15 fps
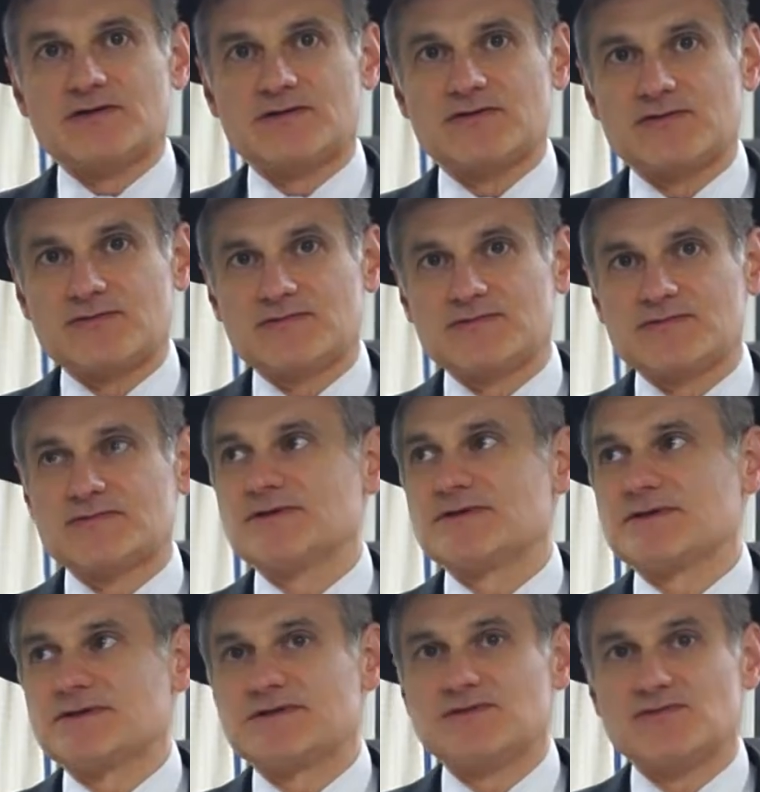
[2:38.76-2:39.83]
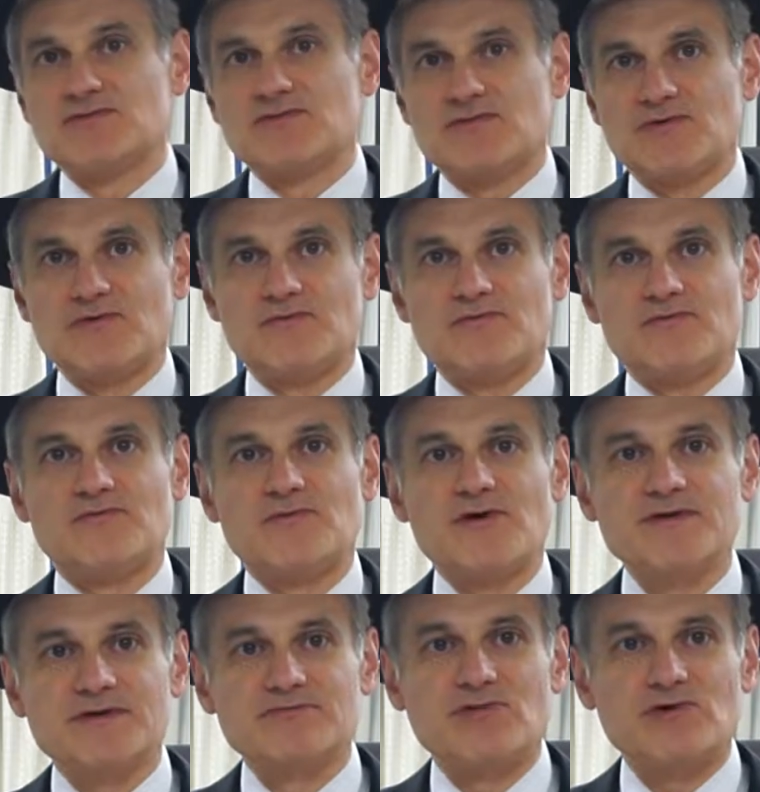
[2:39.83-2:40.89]
So the
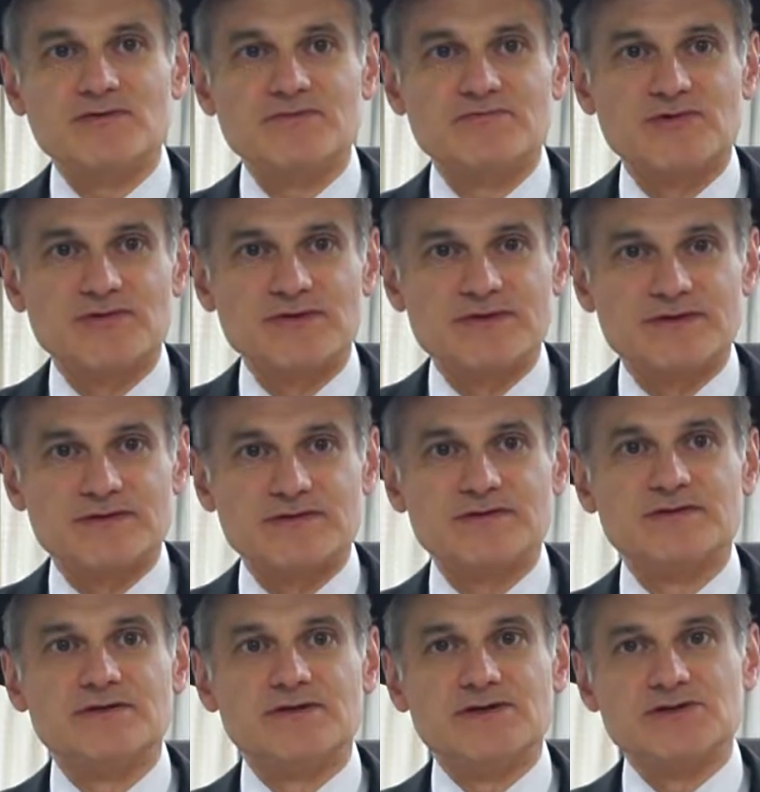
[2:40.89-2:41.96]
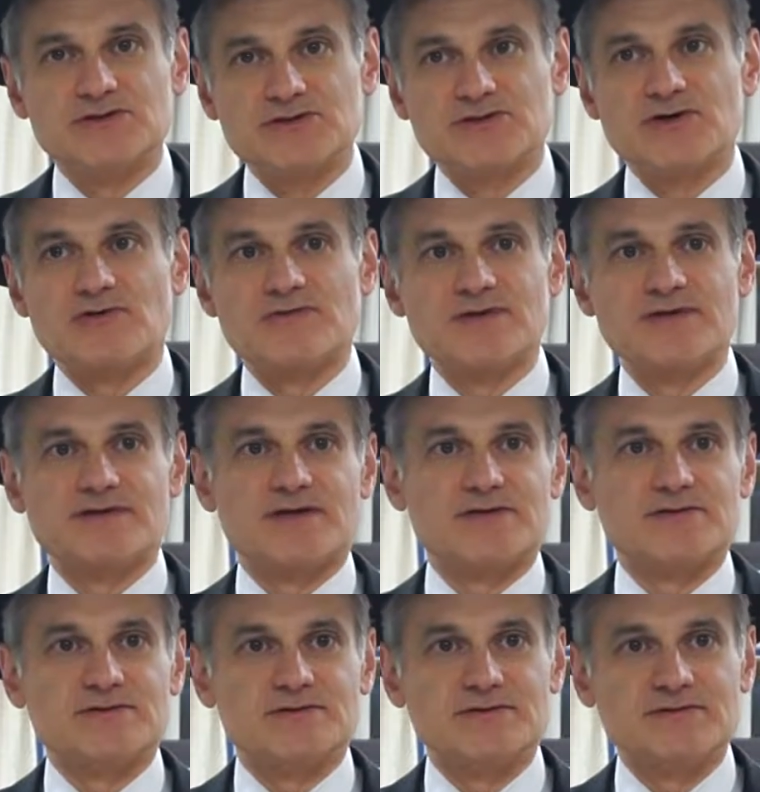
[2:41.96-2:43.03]
most important person should go in the
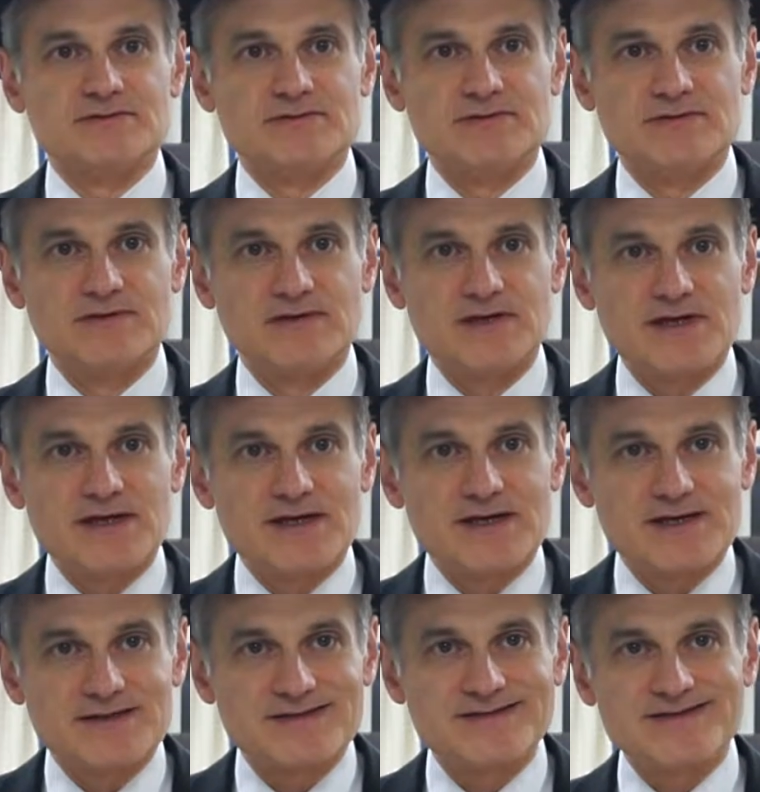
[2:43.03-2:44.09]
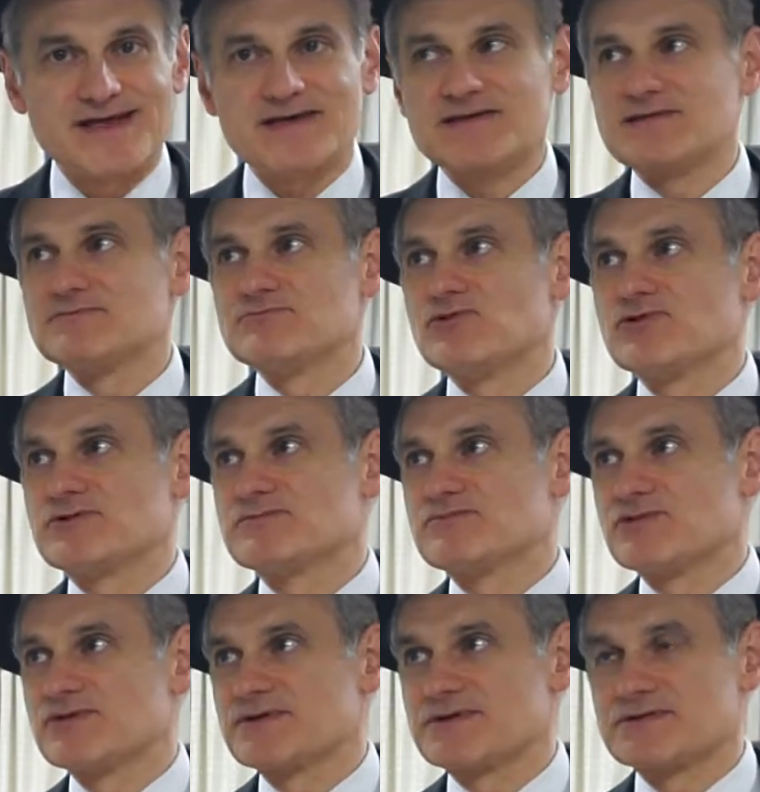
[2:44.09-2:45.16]
center. The next important
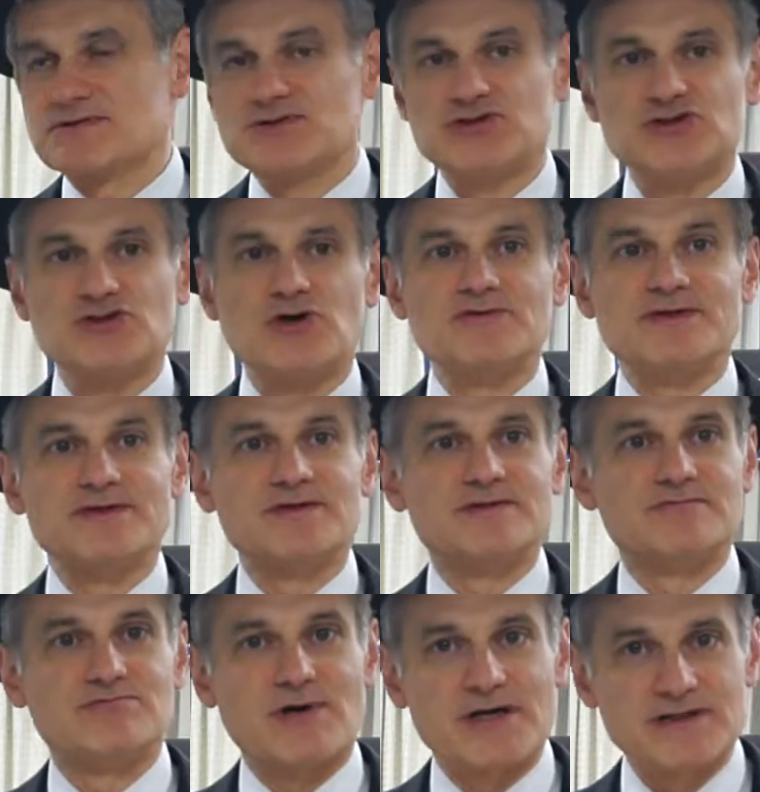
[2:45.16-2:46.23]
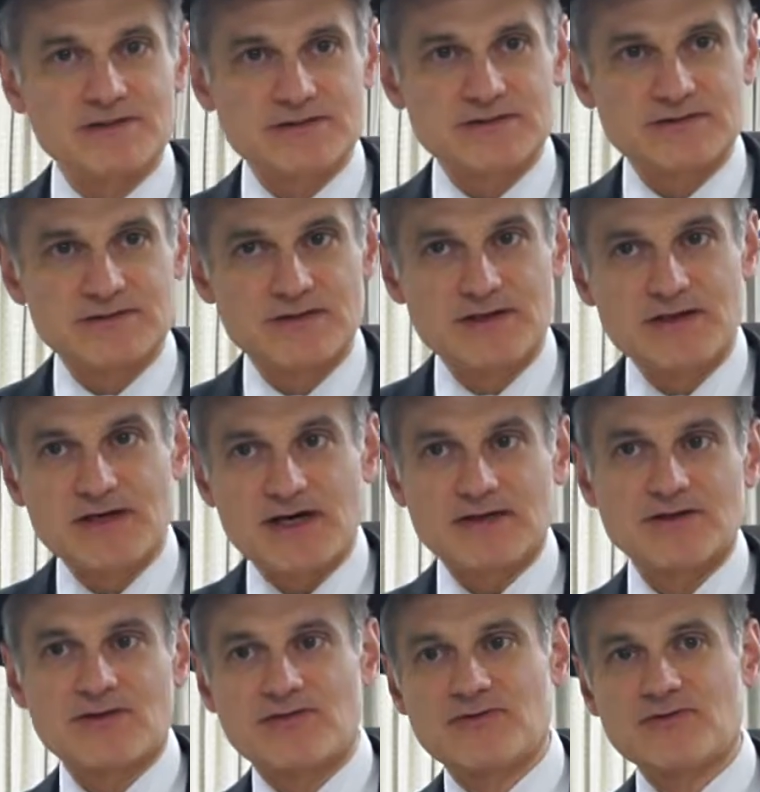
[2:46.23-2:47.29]
person should go to his right, and
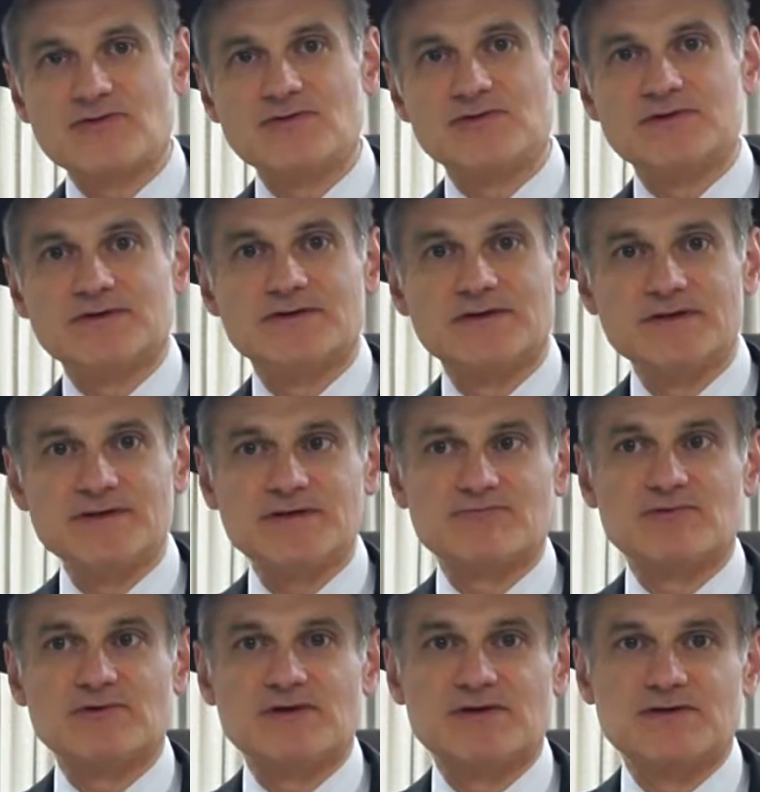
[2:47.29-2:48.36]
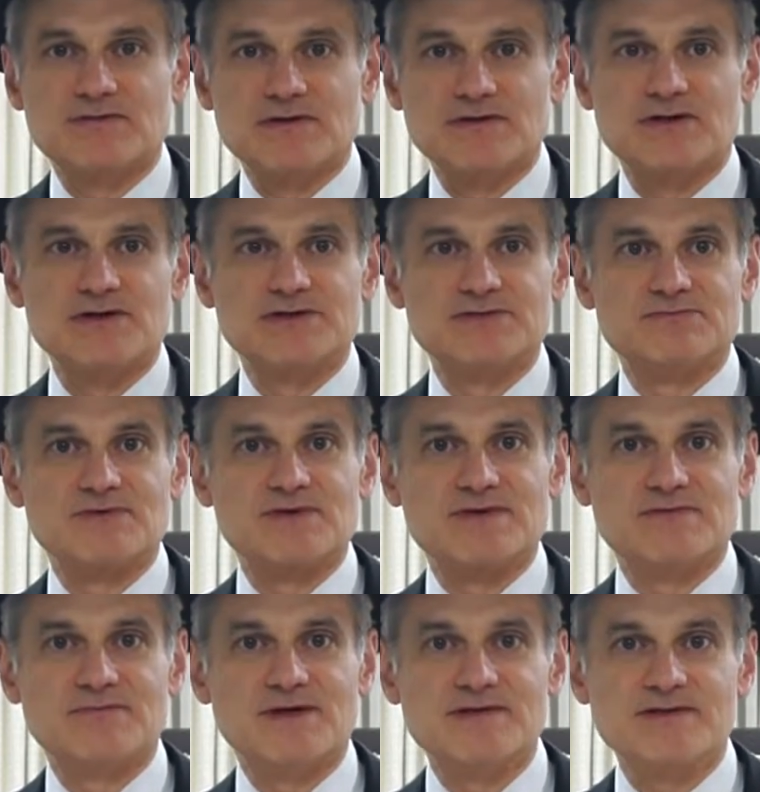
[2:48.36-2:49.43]
the third, the least chashuv
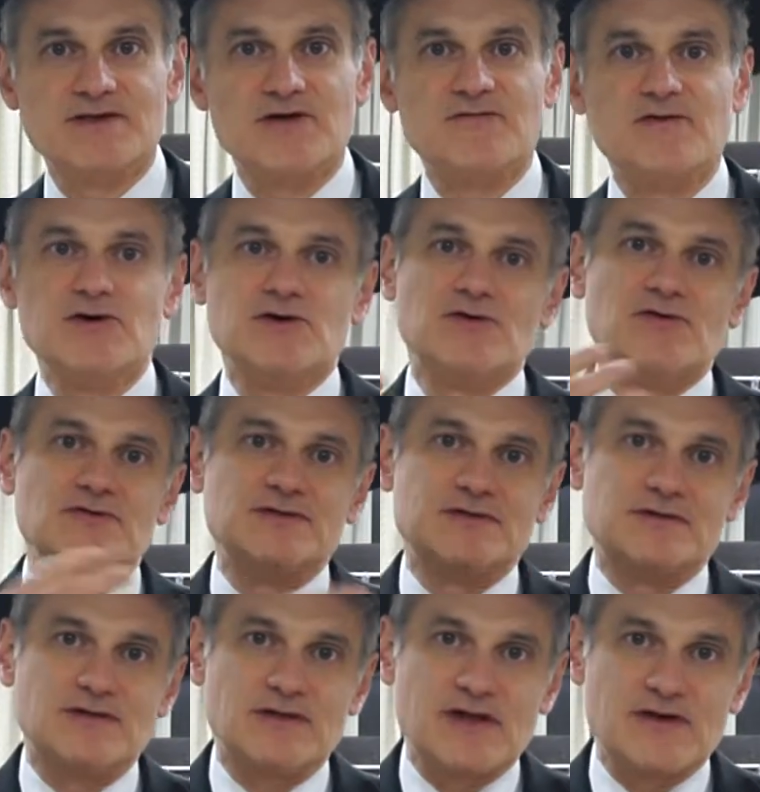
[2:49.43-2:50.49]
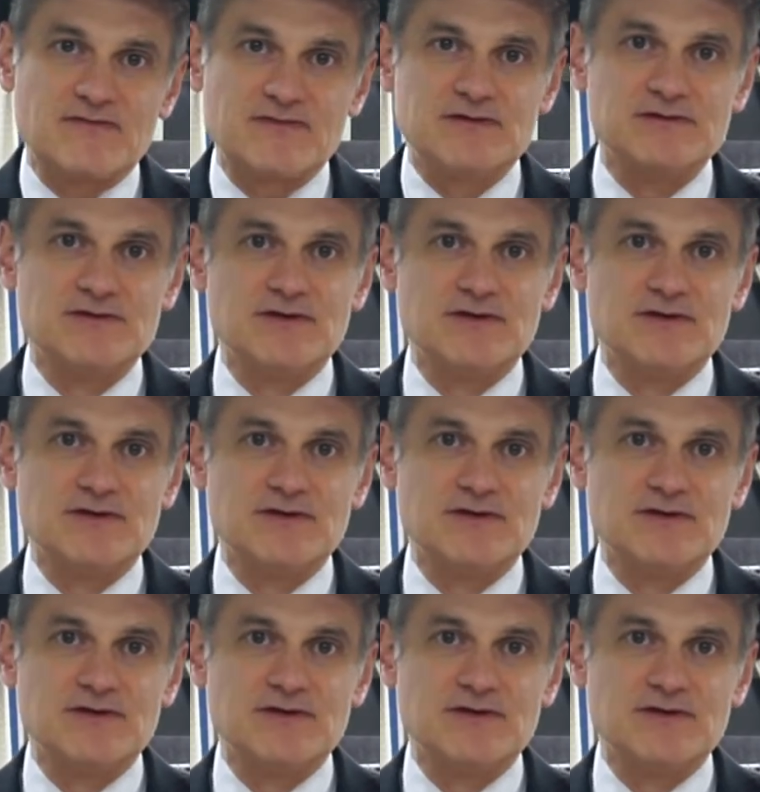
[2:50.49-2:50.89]
person, myself, goes to the left